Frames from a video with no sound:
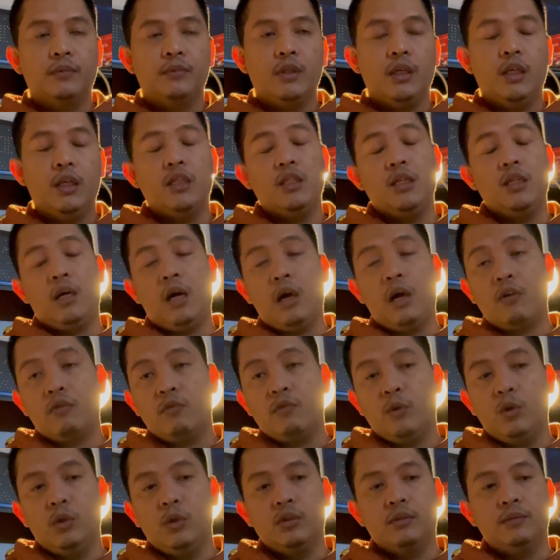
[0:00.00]
it's our
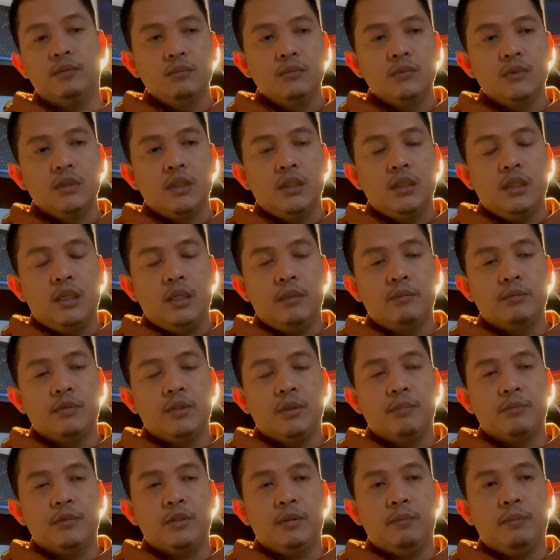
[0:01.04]
fault. I'm
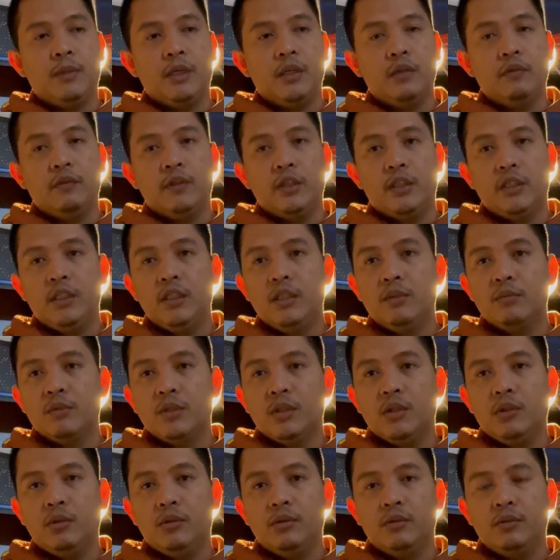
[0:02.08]
still part of the team.
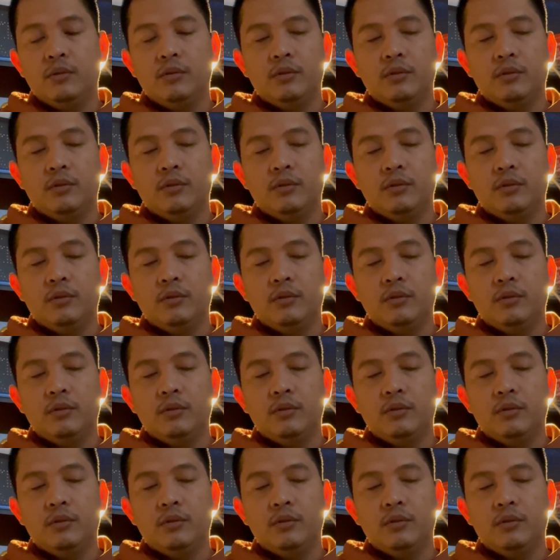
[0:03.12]
So